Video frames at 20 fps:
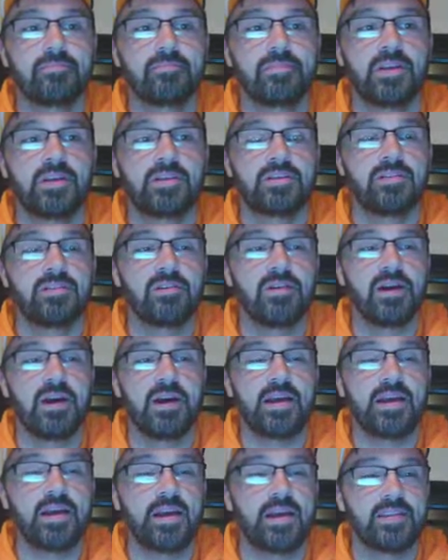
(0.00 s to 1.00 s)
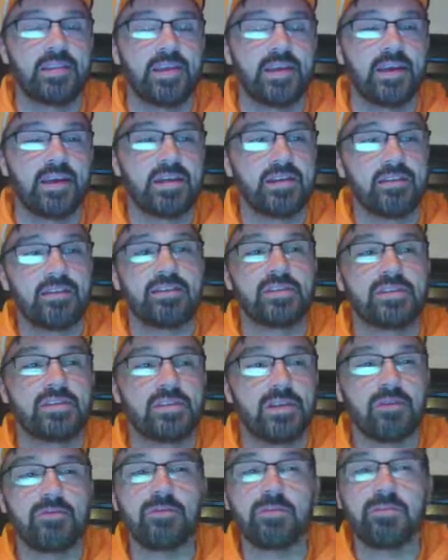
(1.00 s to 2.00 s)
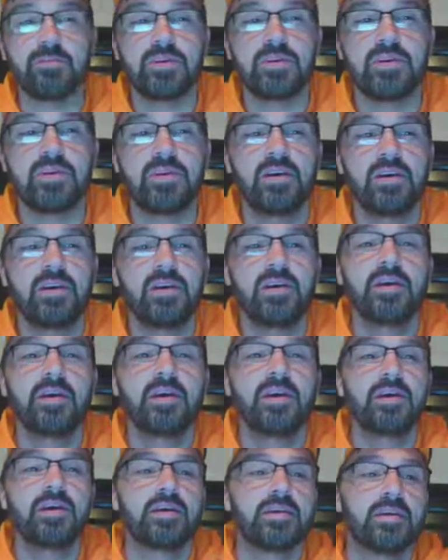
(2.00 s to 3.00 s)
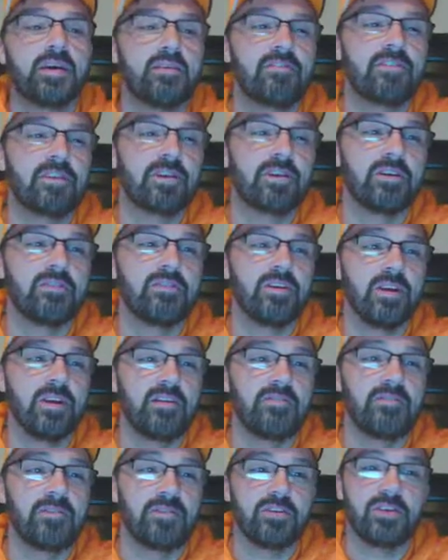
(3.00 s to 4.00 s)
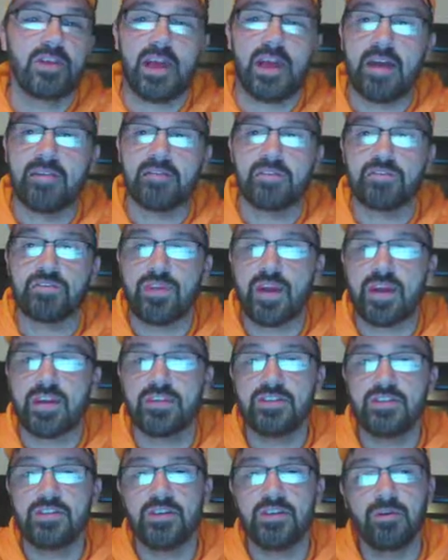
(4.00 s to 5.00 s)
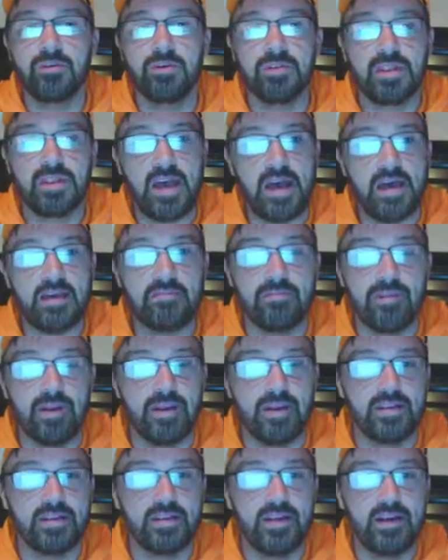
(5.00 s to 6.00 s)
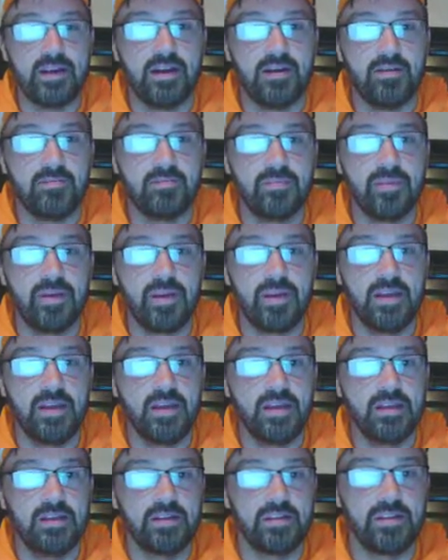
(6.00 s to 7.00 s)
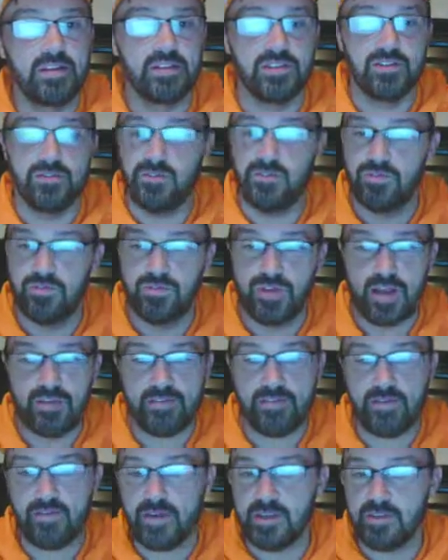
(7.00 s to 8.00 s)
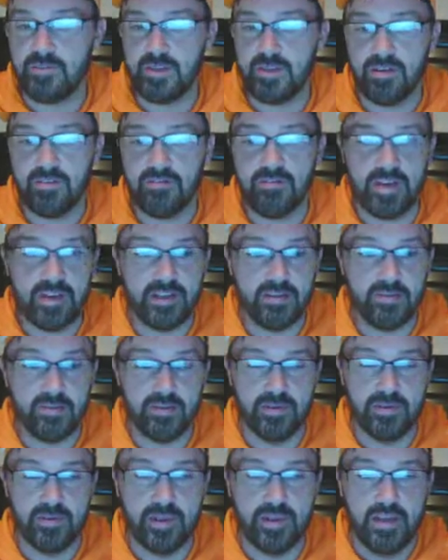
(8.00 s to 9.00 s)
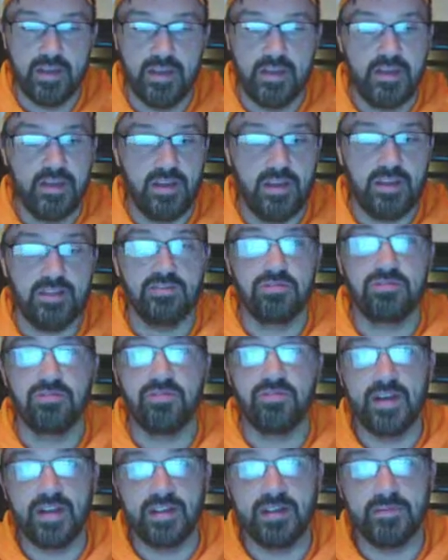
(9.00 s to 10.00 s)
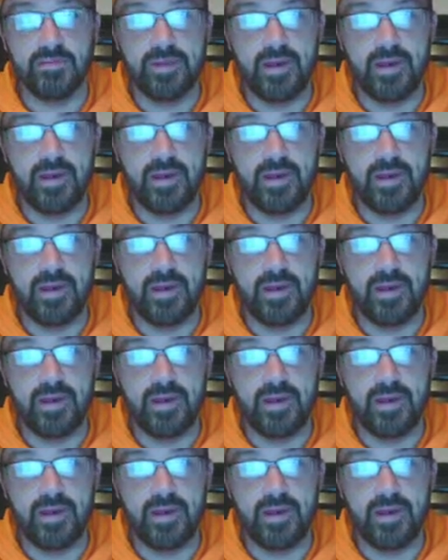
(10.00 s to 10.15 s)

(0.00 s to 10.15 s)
and so I, I, that kind of stuck with me. I figure if, if you're going to have a strategy, go with that, right? Um, and because if you draft the best player available and you develop